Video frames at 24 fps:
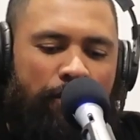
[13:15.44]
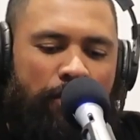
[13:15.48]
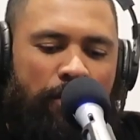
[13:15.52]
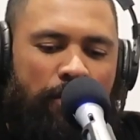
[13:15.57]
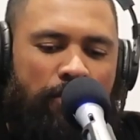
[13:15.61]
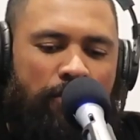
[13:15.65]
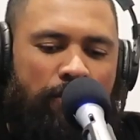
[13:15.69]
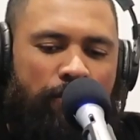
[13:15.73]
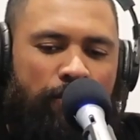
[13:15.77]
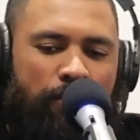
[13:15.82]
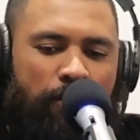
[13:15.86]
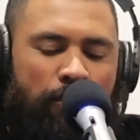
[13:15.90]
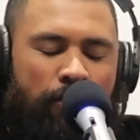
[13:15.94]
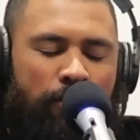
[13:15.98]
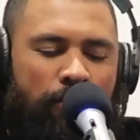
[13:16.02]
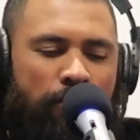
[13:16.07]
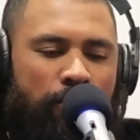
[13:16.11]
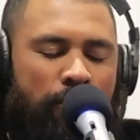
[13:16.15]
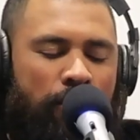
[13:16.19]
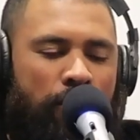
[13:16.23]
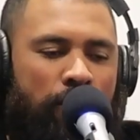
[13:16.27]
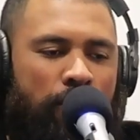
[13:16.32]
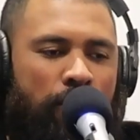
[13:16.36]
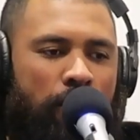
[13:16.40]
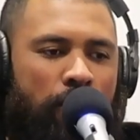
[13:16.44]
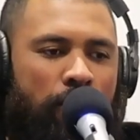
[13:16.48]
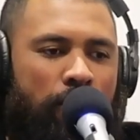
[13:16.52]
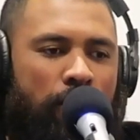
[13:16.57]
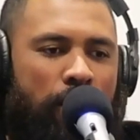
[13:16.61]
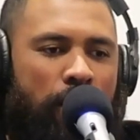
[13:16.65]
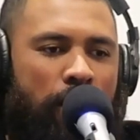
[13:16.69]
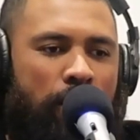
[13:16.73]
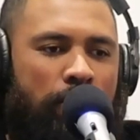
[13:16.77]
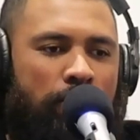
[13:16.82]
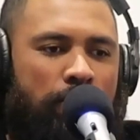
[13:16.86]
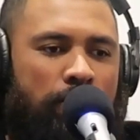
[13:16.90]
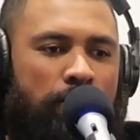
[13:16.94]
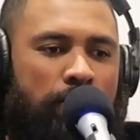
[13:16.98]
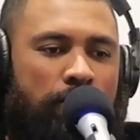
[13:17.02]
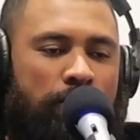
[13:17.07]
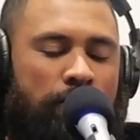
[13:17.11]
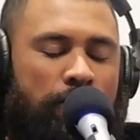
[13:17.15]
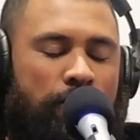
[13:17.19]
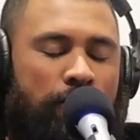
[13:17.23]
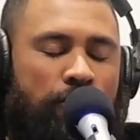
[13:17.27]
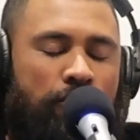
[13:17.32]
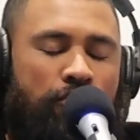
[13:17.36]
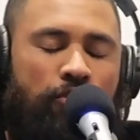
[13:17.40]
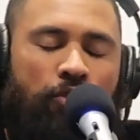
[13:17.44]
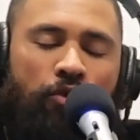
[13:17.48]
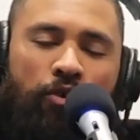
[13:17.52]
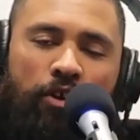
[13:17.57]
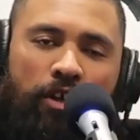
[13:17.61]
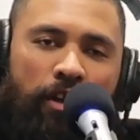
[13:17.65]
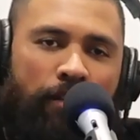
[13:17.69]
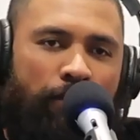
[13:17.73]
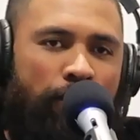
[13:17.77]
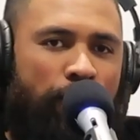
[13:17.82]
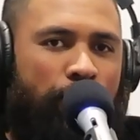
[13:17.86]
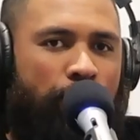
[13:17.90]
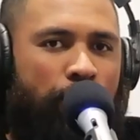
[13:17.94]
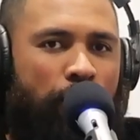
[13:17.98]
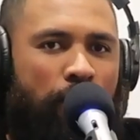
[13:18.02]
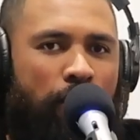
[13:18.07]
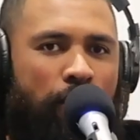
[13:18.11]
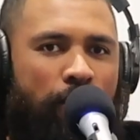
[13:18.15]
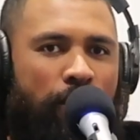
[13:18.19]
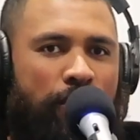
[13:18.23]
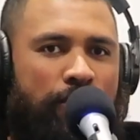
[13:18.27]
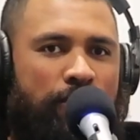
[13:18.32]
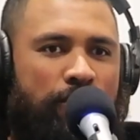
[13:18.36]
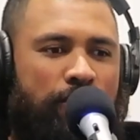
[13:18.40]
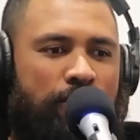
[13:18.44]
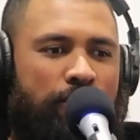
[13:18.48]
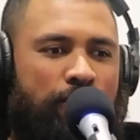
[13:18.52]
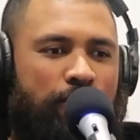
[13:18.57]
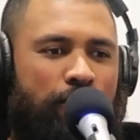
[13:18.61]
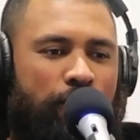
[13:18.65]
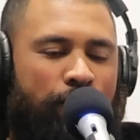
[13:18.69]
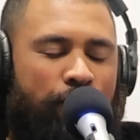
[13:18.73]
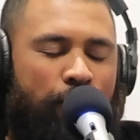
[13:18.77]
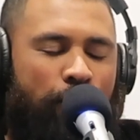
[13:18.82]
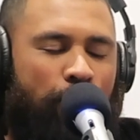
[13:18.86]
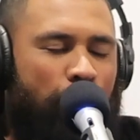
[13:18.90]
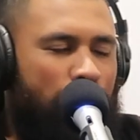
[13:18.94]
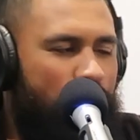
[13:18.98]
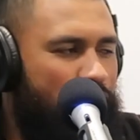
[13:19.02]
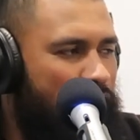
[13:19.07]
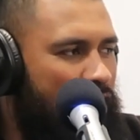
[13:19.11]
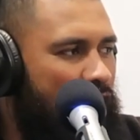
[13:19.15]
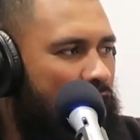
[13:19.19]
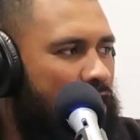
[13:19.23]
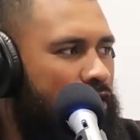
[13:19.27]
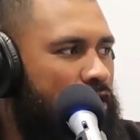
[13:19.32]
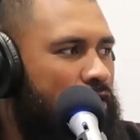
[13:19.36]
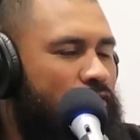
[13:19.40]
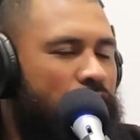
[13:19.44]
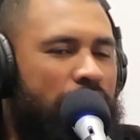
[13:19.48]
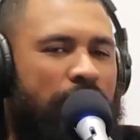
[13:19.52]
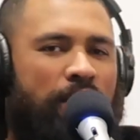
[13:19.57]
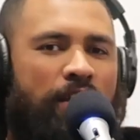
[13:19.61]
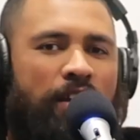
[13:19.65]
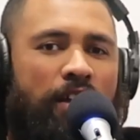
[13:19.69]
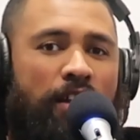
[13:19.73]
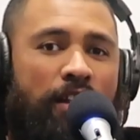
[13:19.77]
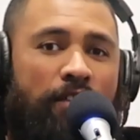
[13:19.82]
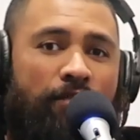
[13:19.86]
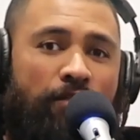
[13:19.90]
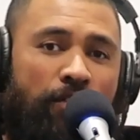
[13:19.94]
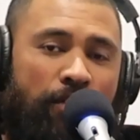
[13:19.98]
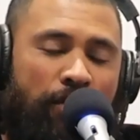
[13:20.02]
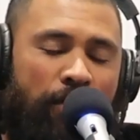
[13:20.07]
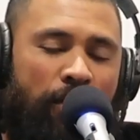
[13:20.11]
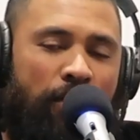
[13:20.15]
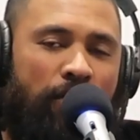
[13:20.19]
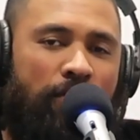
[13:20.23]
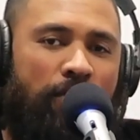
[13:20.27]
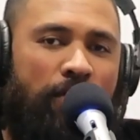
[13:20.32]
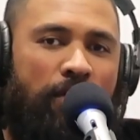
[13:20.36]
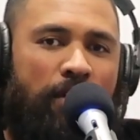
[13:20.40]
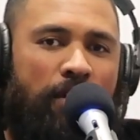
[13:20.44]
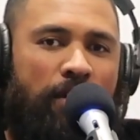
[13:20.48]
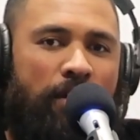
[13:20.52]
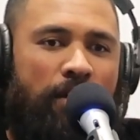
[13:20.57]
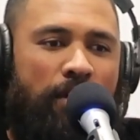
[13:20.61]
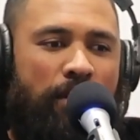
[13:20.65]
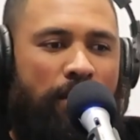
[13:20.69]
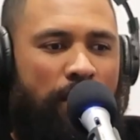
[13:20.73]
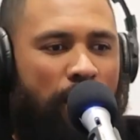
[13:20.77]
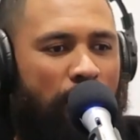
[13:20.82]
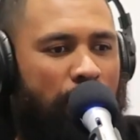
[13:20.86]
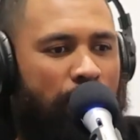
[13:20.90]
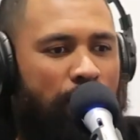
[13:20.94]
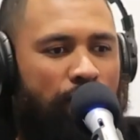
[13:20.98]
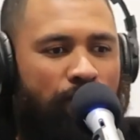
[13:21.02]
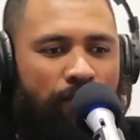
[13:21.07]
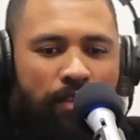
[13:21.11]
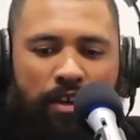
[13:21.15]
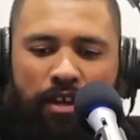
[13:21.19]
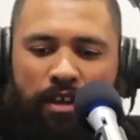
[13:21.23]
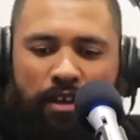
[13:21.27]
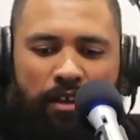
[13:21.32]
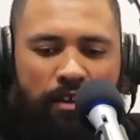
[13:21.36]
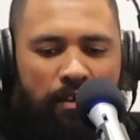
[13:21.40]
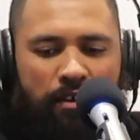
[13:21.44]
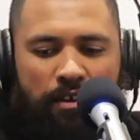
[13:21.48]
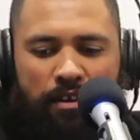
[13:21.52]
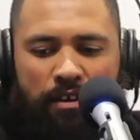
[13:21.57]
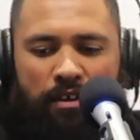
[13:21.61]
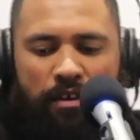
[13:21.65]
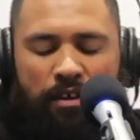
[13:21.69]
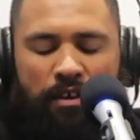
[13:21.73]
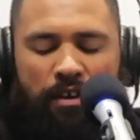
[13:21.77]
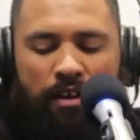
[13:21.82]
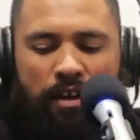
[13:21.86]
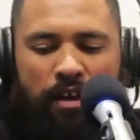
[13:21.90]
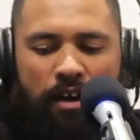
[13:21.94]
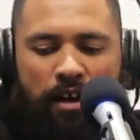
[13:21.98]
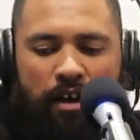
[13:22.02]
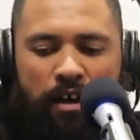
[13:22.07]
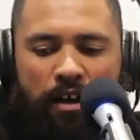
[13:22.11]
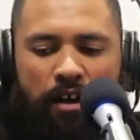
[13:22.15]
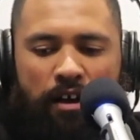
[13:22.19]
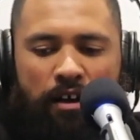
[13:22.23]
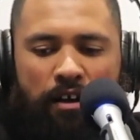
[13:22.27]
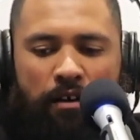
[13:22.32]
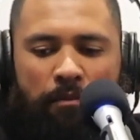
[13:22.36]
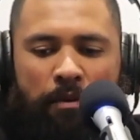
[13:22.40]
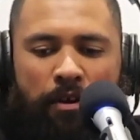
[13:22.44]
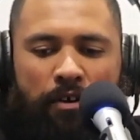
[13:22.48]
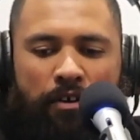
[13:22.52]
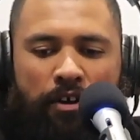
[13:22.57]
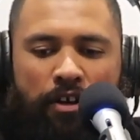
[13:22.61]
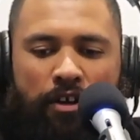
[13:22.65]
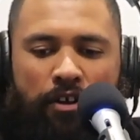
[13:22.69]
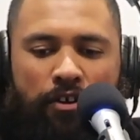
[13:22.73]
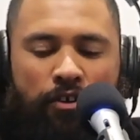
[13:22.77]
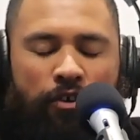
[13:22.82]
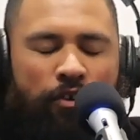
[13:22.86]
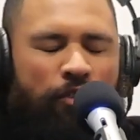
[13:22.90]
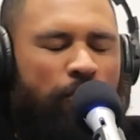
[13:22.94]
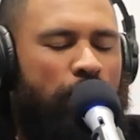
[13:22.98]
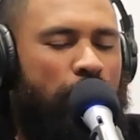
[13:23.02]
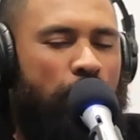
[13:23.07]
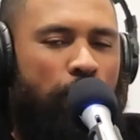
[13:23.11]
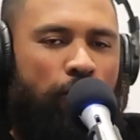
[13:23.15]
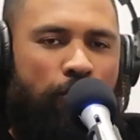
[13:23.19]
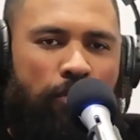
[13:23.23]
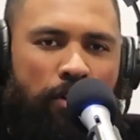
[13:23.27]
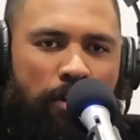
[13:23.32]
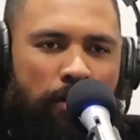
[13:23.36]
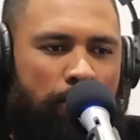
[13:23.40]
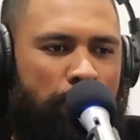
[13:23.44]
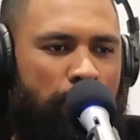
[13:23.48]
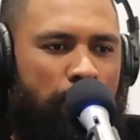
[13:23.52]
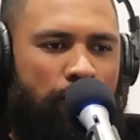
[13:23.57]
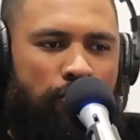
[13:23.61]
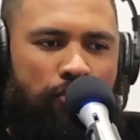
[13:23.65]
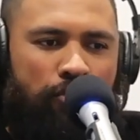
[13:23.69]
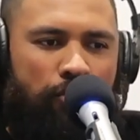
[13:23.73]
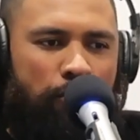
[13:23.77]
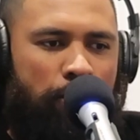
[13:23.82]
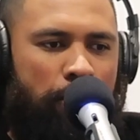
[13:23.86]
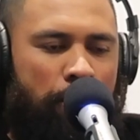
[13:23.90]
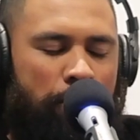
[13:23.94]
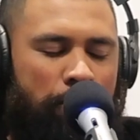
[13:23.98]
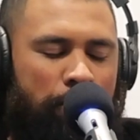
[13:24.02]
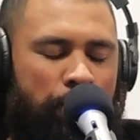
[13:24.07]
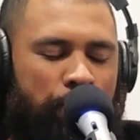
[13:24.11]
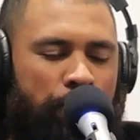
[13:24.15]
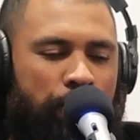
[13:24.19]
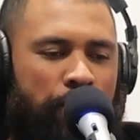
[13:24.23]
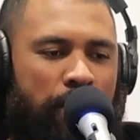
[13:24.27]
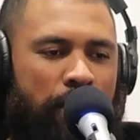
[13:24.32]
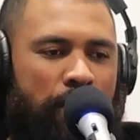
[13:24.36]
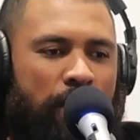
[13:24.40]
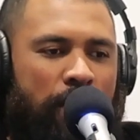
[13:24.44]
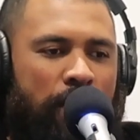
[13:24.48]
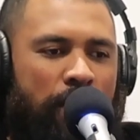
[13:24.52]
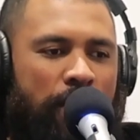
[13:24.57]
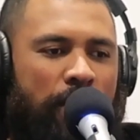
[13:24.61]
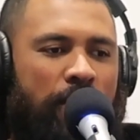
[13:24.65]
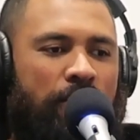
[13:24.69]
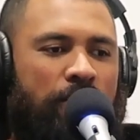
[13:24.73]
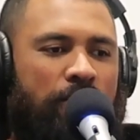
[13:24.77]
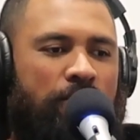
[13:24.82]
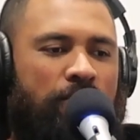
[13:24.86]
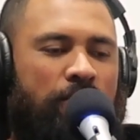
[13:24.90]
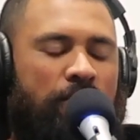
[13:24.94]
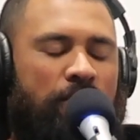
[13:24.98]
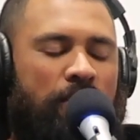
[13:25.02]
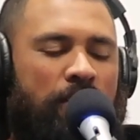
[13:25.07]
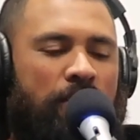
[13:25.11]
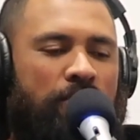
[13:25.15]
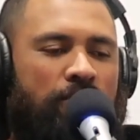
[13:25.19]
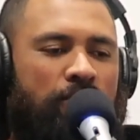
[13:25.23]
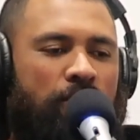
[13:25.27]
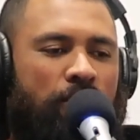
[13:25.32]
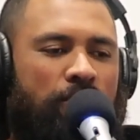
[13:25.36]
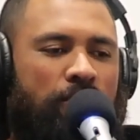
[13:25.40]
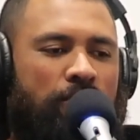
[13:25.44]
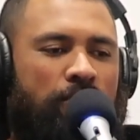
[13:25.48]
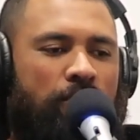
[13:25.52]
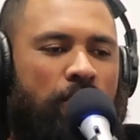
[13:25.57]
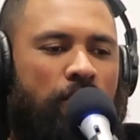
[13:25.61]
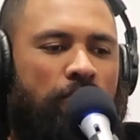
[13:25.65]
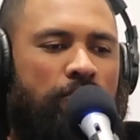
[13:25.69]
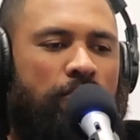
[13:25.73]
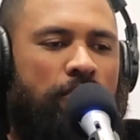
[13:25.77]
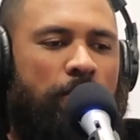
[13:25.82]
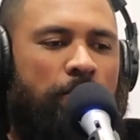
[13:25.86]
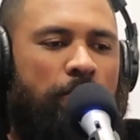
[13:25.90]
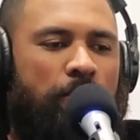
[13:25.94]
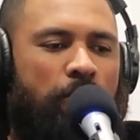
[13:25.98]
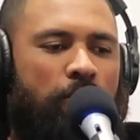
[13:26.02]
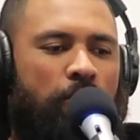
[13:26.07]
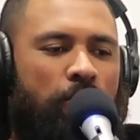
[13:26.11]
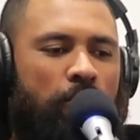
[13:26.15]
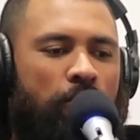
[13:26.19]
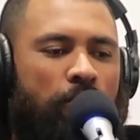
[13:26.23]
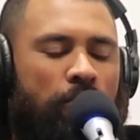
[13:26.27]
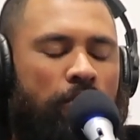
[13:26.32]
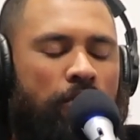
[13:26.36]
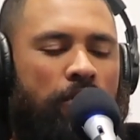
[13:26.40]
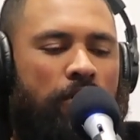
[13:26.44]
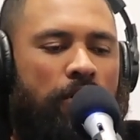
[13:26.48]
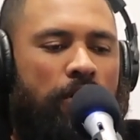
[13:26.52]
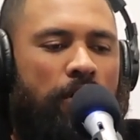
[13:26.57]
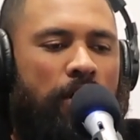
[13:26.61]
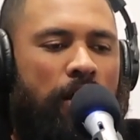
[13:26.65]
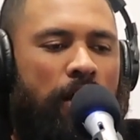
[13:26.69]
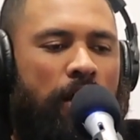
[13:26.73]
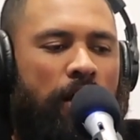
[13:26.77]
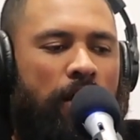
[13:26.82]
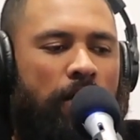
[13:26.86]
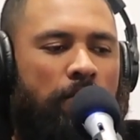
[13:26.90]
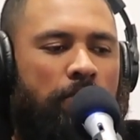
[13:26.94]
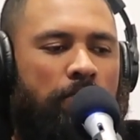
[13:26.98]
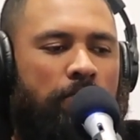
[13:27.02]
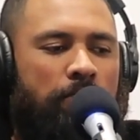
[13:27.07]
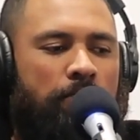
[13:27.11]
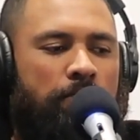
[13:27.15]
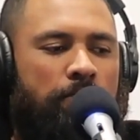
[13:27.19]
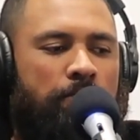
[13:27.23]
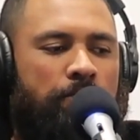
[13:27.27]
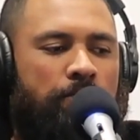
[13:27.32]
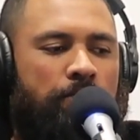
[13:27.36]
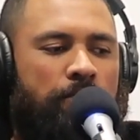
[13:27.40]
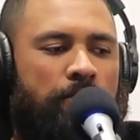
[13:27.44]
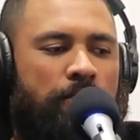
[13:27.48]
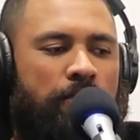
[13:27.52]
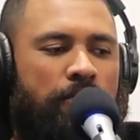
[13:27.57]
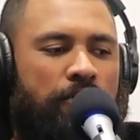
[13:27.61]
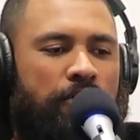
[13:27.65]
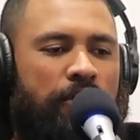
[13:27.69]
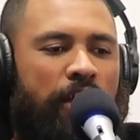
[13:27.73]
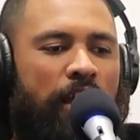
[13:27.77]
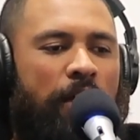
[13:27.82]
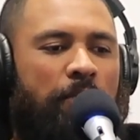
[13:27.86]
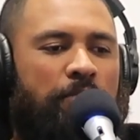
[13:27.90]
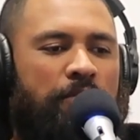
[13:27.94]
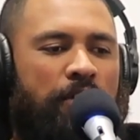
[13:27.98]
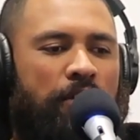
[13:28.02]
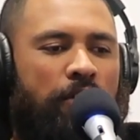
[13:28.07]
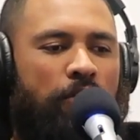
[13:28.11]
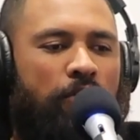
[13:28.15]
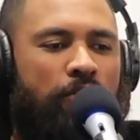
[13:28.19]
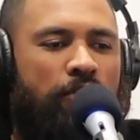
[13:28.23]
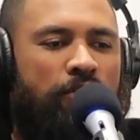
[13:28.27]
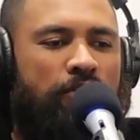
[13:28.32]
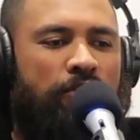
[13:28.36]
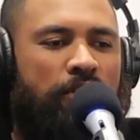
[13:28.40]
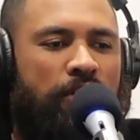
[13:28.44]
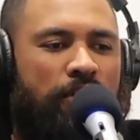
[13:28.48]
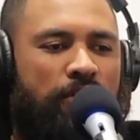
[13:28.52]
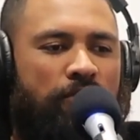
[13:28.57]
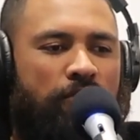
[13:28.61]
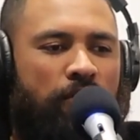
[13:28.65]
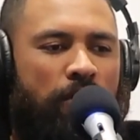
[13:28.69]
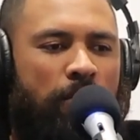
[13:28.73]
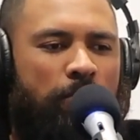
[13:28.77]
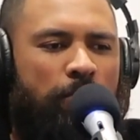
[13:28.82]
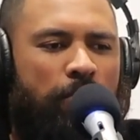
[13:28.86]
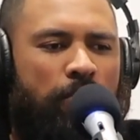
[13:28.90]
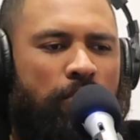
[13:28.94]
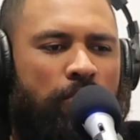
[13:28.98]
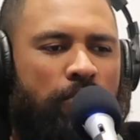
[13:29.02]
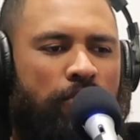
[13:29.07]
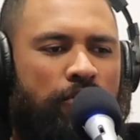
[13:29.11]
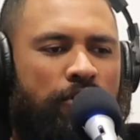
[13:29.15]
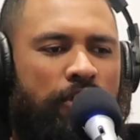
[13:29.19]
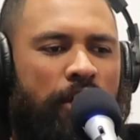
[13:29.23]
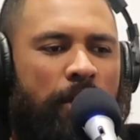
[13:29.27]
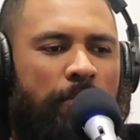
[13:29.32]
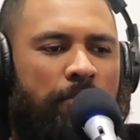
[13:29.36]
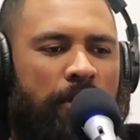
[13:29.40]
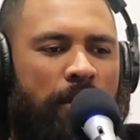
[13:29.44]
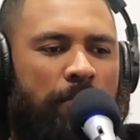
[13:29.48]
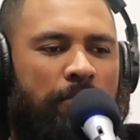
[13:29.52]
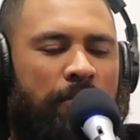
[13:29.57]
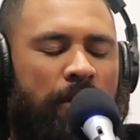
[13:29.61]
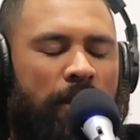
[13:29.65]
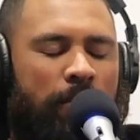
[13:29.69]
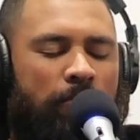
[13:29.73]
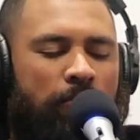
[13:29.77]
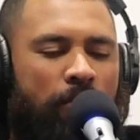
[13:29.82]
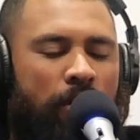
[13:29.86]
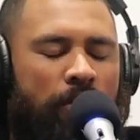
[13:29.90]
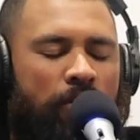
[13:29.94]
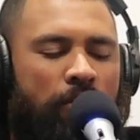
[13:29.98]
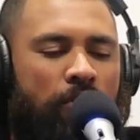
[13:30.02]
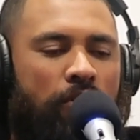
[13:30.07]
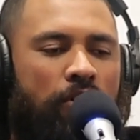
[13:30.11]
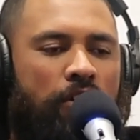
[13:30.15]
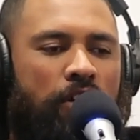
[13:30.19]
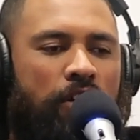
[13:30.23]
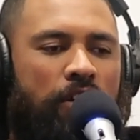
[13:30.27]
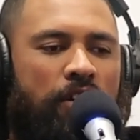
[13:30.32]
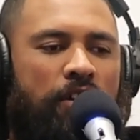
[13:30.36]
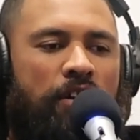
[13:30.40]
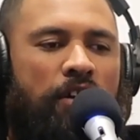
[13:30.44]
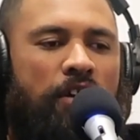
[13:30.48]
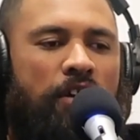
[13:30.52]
for those of you who don't know, surely if you follow us, you've heard of Gary V. And if you don't, Gary V, American dude, Google him, YouTube him. He's got this concept called jabs and hooks, and he's got a book called Jab, Jab, Jab, Right Hook.